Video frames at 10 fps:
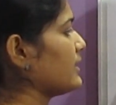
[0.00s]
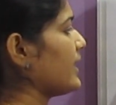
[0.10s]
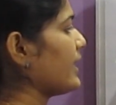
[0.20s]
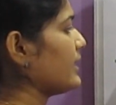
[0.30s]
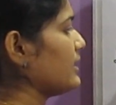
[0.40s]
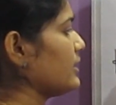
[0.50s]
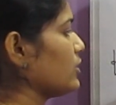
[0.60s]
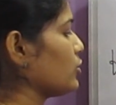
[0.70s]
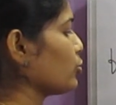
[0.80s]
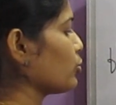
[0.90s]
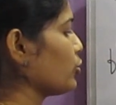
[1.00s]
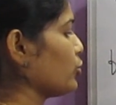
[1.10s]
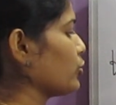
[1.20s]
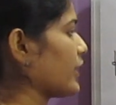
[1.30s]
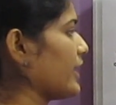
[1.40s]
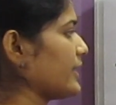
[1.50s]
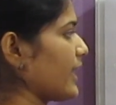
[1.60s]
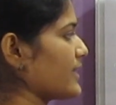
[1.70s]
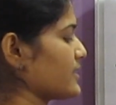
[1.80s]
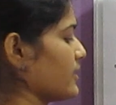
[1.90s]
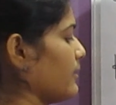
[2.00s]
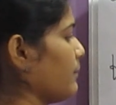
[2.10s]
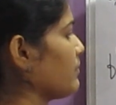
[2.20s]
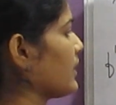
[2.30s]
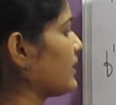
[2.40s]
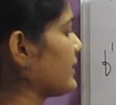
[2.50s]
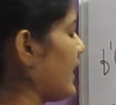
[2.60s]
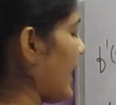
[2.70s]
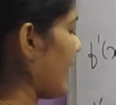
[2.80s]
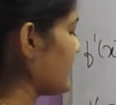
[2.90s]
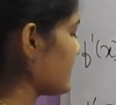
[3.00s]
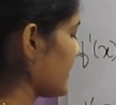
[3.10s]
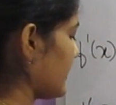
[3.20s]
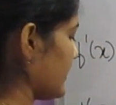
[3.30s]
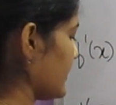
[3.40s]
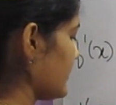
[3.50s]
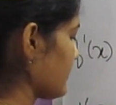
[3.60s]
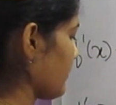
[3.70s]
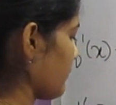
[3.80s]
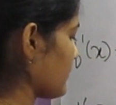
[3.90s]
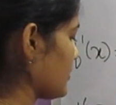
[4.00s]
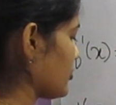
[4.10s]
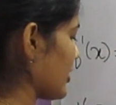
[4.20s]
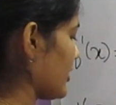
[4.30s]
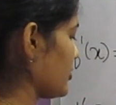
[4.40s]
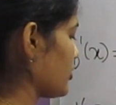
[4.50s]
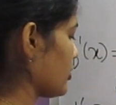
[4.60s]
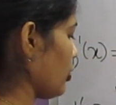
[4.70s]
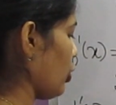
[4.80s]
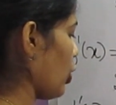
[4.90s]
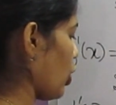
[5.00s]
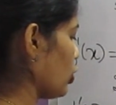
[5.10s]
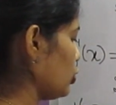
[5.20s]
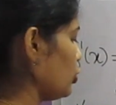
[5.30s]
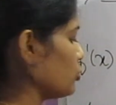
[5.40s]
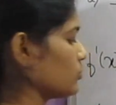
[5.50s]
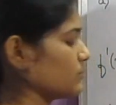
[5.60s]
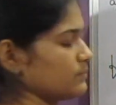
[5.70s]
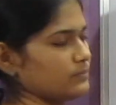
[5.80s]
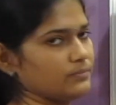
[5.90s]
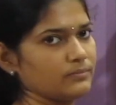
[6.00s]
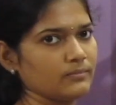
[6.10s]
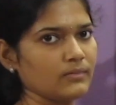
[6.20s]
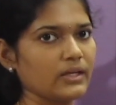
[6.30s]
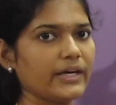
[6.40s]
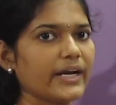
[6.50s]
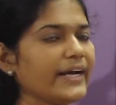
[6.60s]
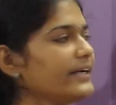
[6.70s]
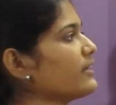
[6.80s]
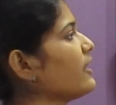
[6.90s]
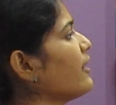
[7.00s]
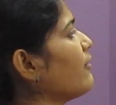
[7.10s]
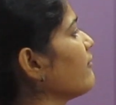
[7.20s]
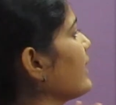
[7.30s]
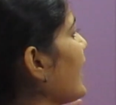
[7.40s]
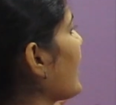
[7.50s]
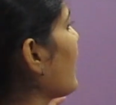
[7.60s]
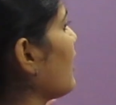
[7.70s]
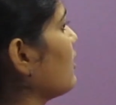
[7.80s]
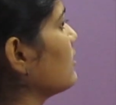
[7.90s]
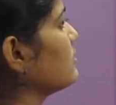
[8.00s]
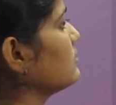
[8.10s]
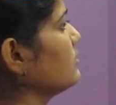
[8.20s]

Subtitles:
Then 2 get cancelled. The answer is just log 2. Right? We have